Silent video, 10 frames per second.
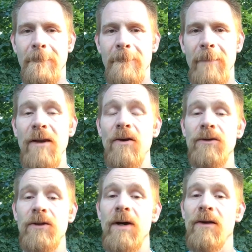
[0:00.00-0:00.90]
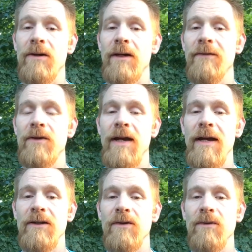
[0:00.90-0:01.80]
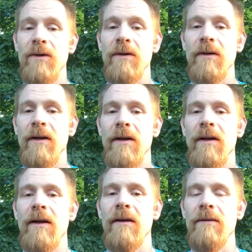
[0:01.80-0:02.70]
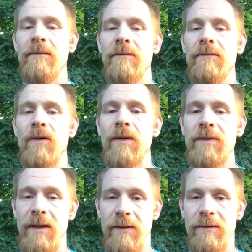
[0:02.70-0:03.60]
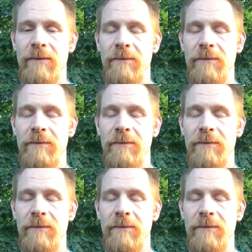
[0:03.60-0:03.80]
And also, how long have you had your reptiles?